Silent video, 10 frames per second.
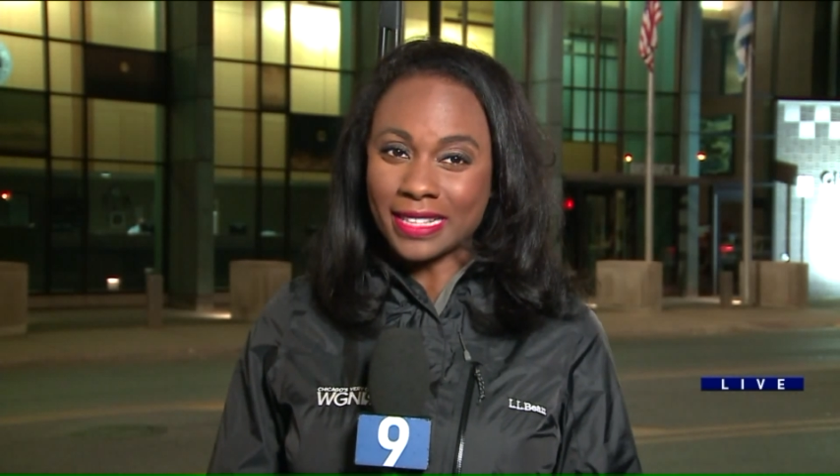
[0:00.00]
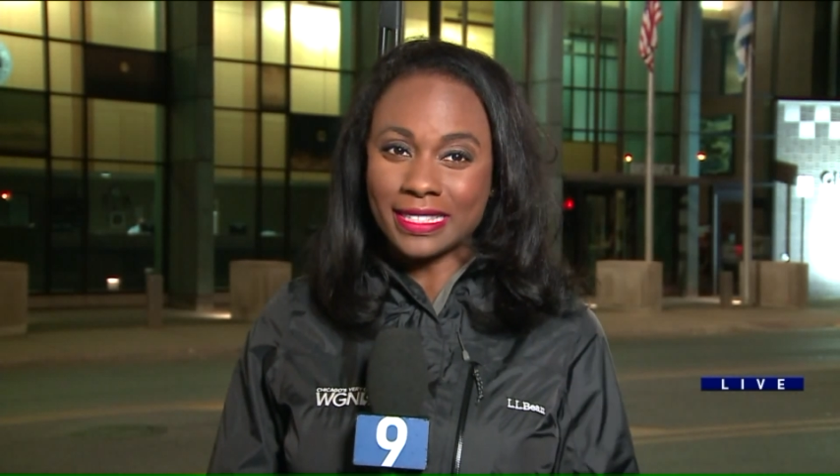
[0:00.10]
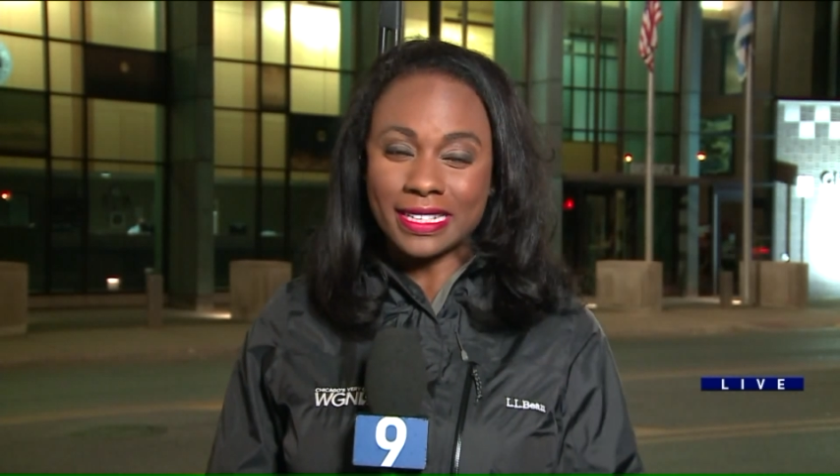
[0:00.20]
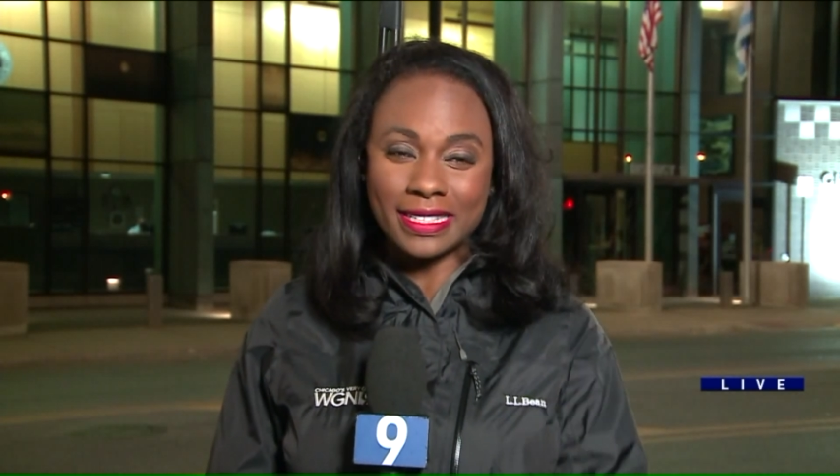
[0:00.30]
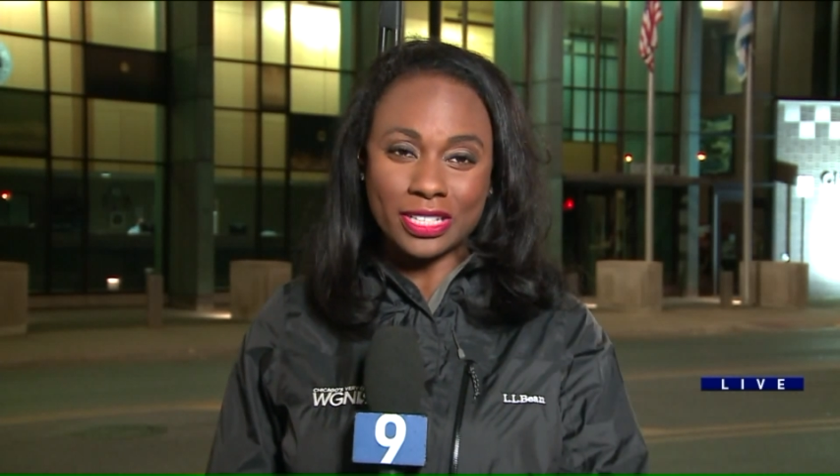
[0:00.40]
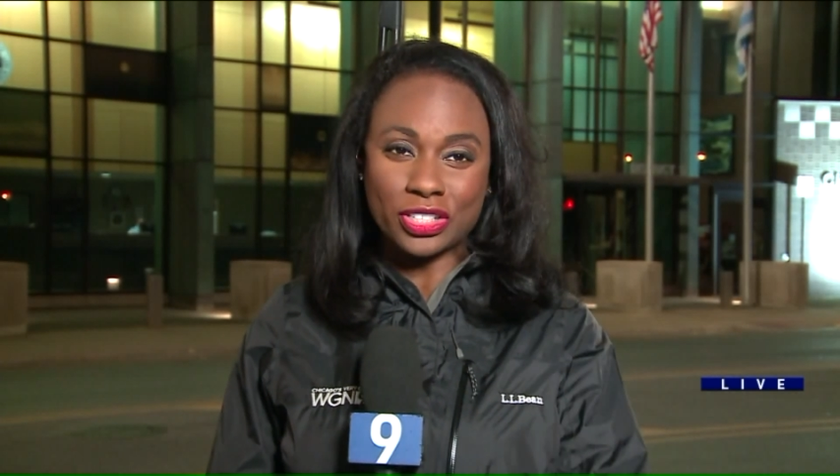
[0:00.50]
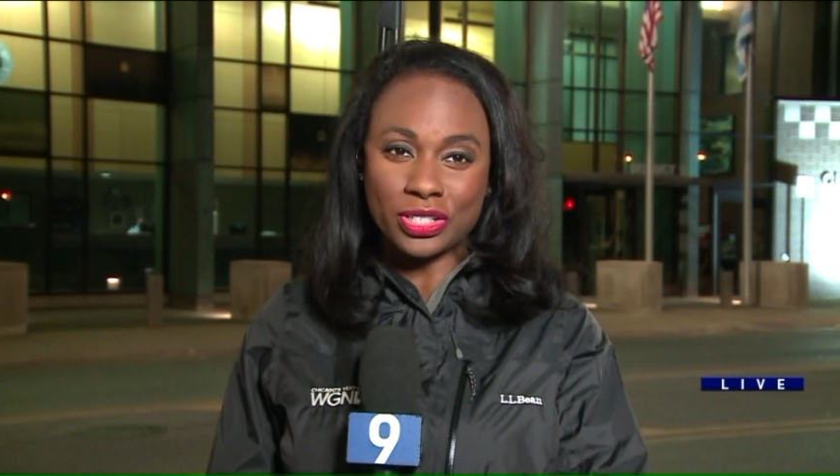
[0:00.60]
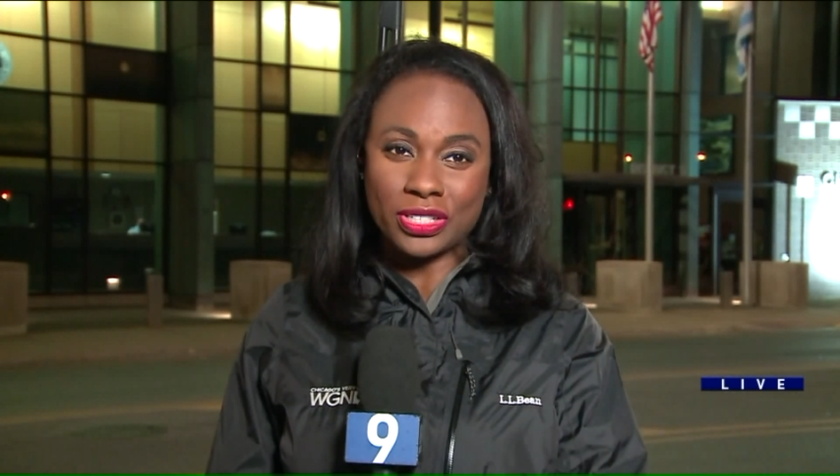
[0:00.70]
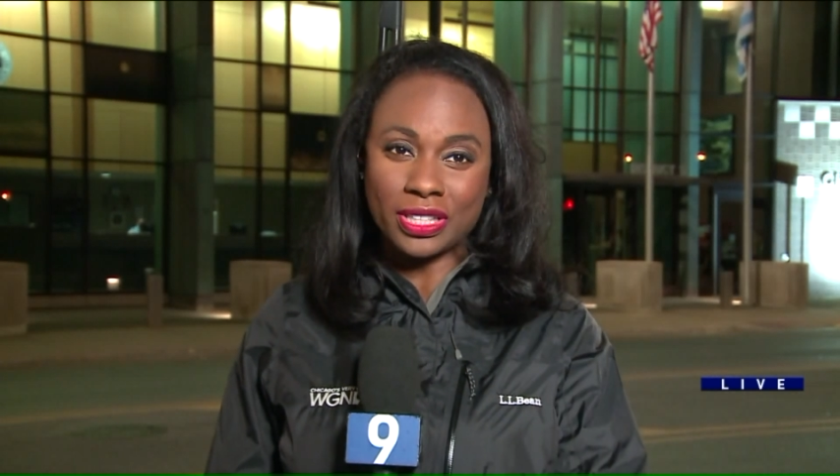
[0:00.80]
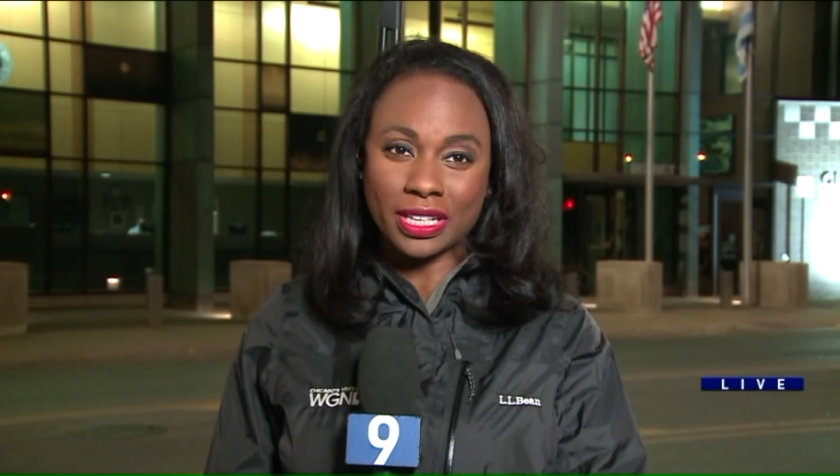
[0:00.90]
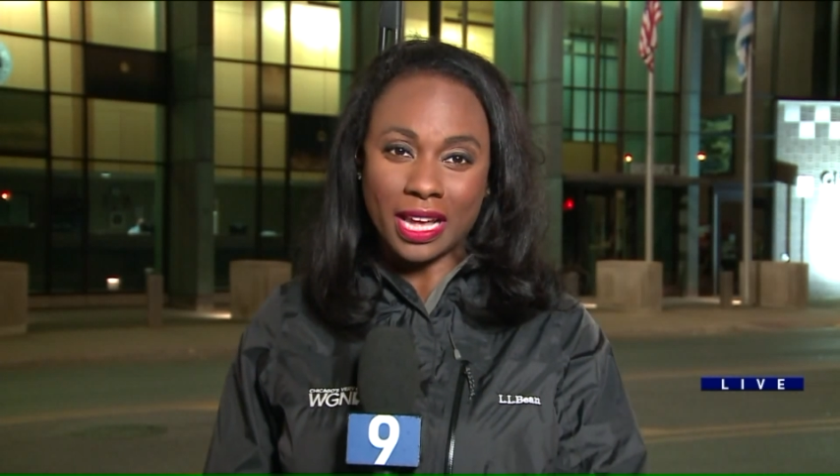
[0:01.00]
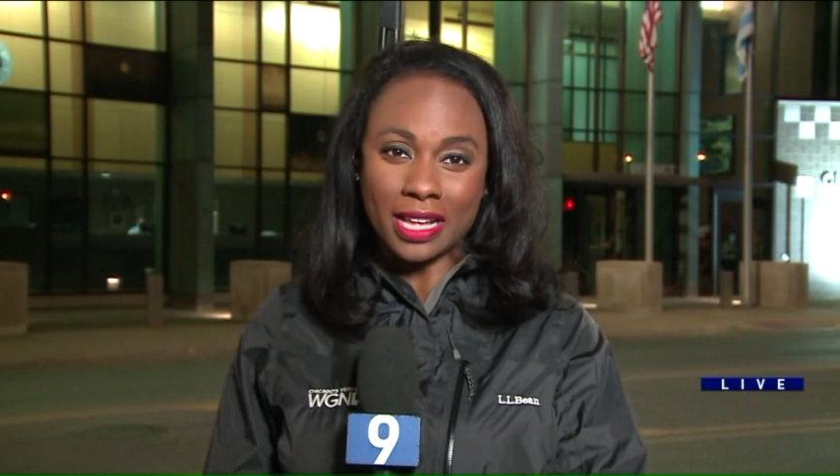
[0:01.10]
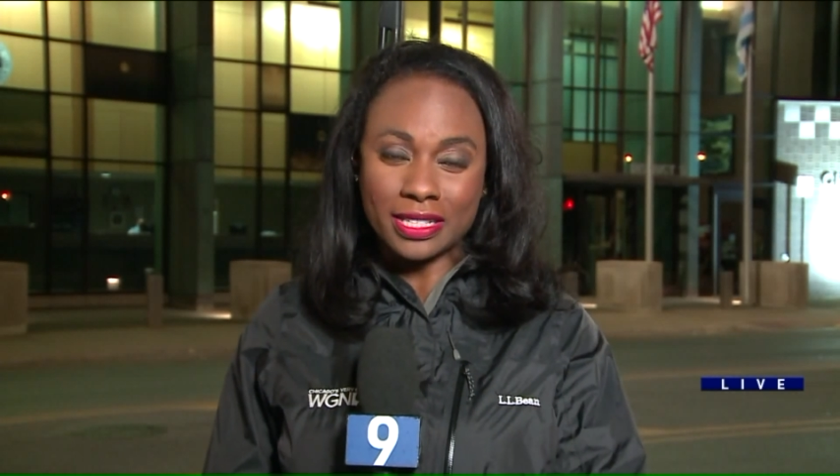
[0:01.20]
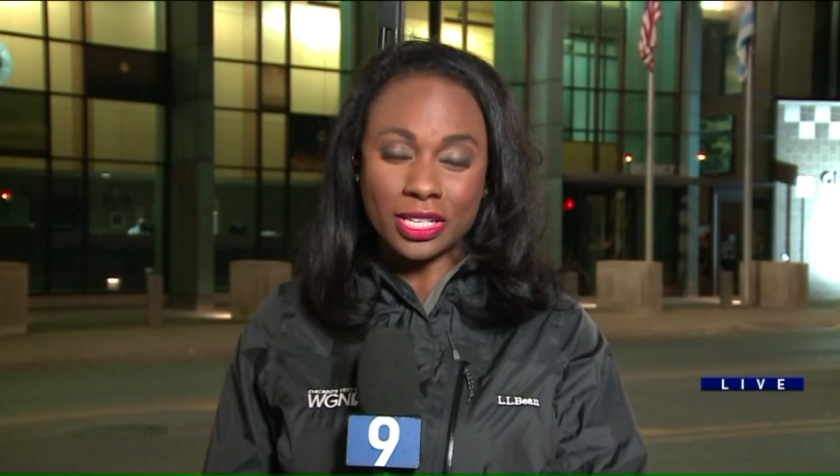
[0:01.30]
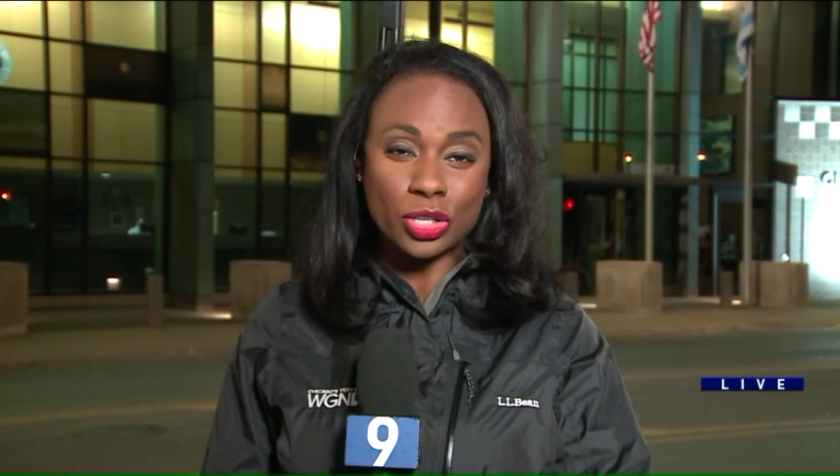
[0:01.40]
That's in addition to the
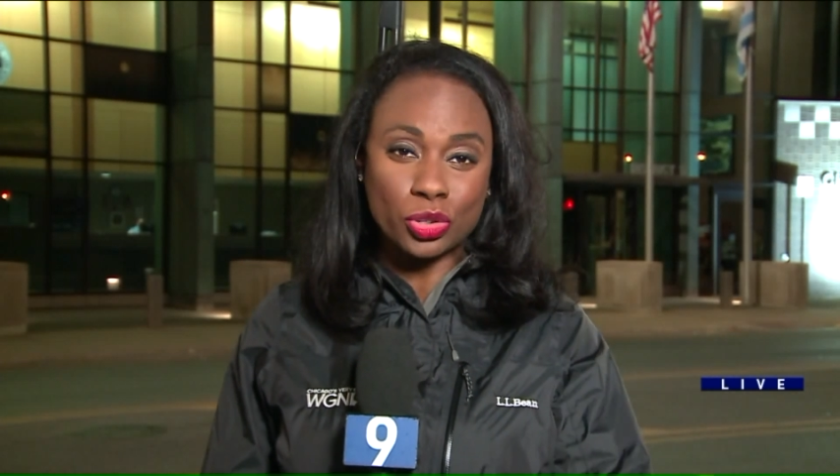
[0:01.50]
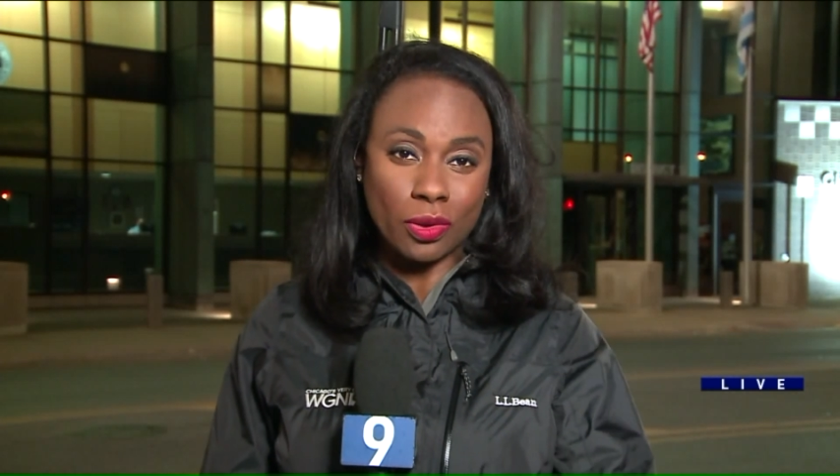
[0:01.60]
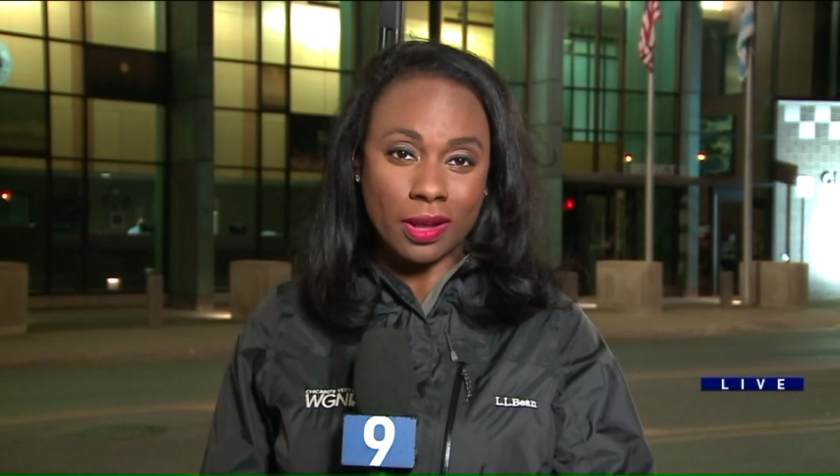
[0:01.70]
guns and